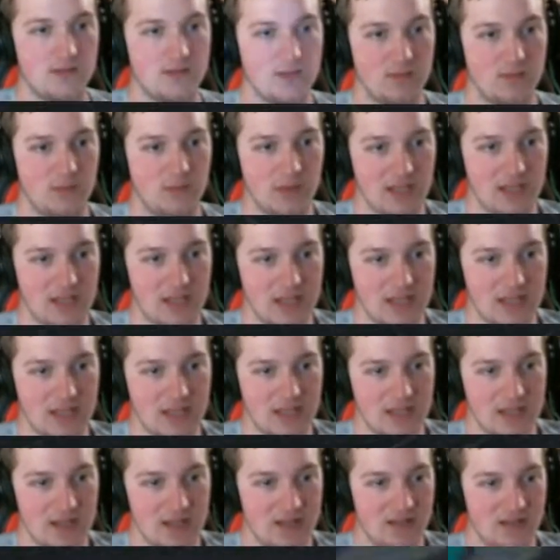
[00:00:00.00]

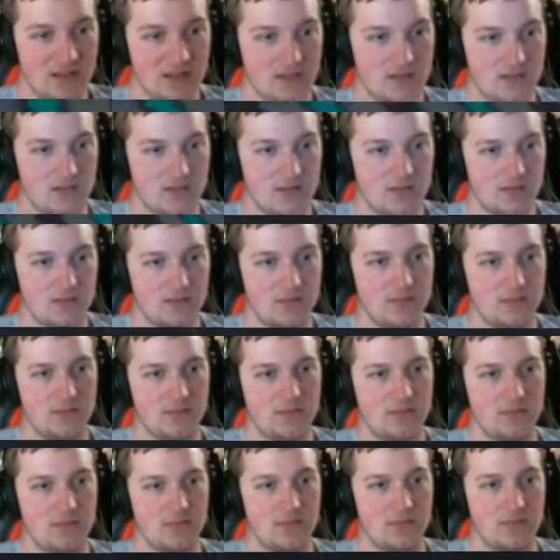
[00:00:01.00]
wee.
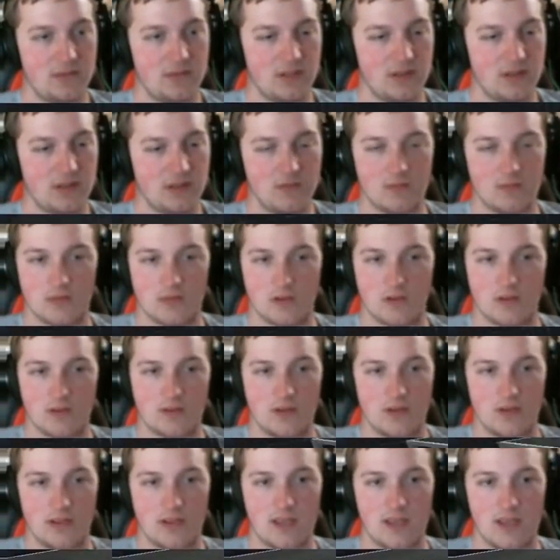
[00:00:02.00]
What in the world?
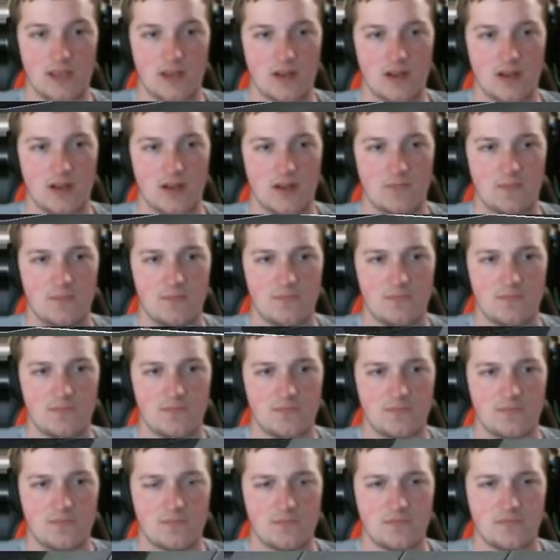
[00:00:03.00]
Okay. Oh, um.
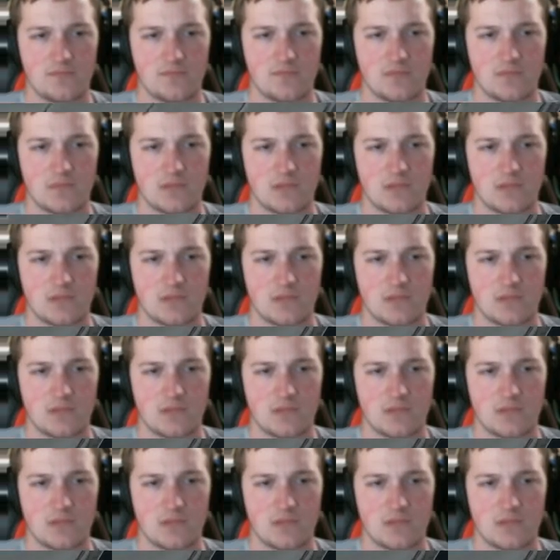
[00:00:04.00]
Um.